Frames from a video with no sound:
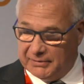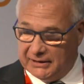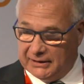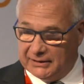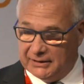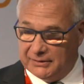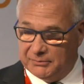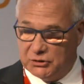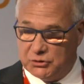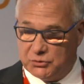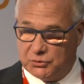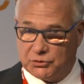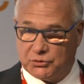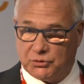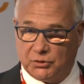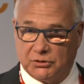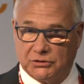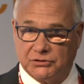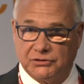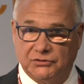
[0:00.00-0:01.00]
about image
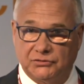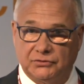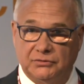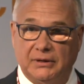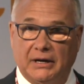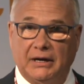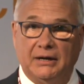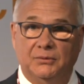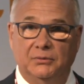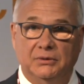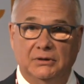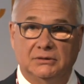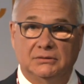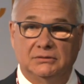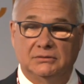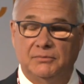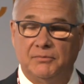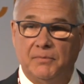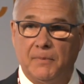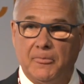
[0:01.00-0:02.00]
resources. I
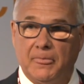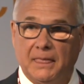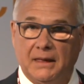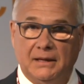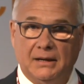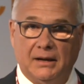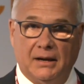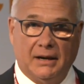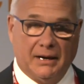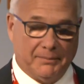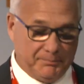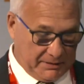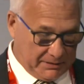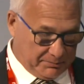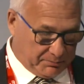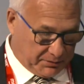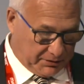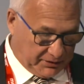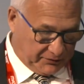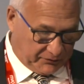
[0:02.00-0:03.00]
will be
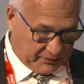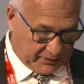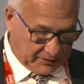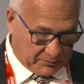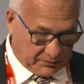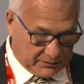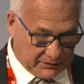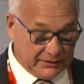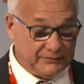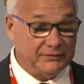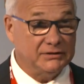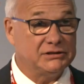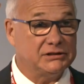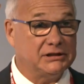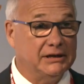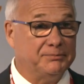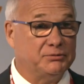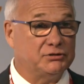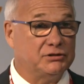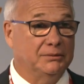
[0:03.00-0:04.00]
brief. I will even
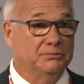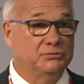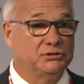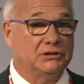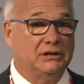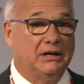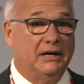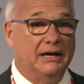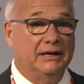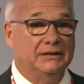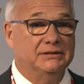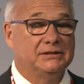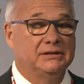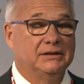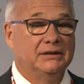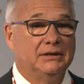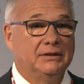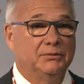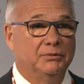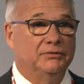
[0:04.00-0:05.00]
skip some slides.
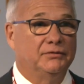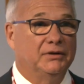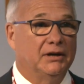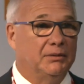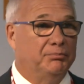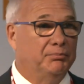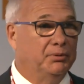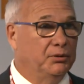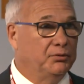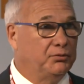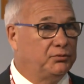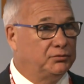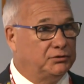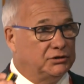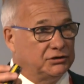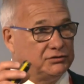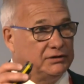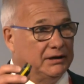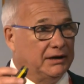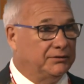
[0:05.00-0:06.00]
We've got a booth
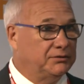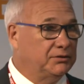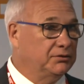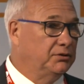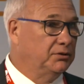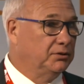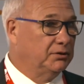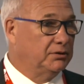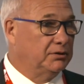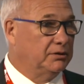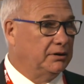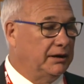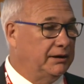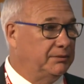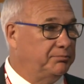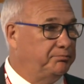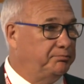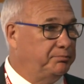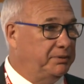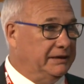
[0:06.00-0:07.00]
just out the door at
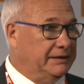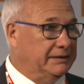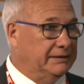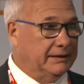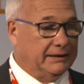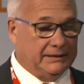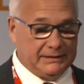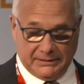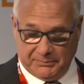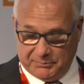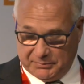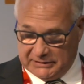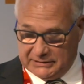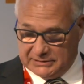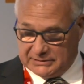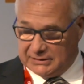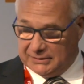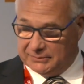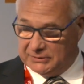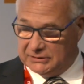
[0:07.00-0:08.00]
P90.
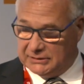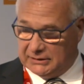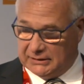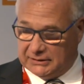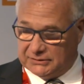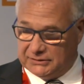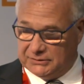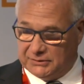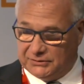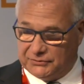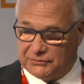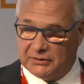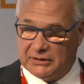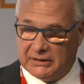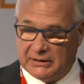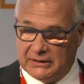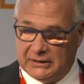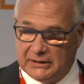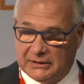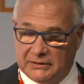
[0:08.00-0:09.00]
Please come and talk to us.
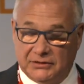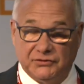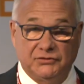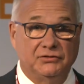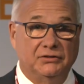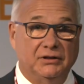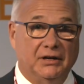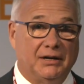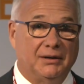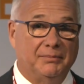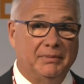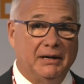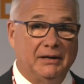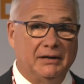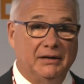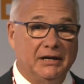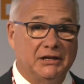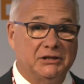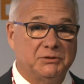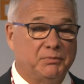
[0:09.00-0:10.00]
This is not about
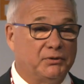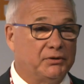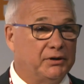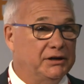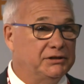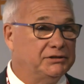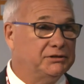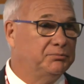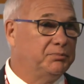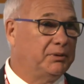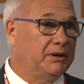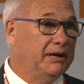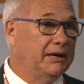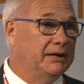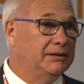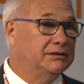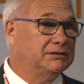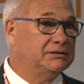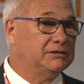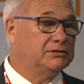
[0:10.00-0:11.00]
an exploration
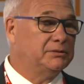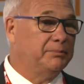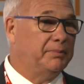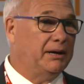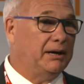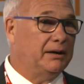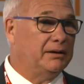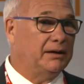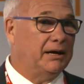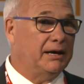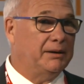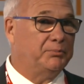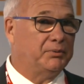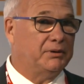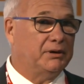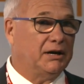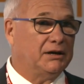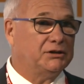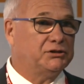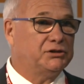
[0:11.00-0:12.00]
play. This is about a
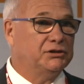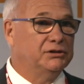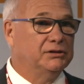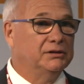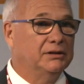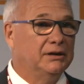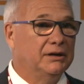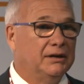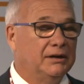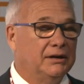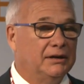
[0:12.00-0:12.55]
production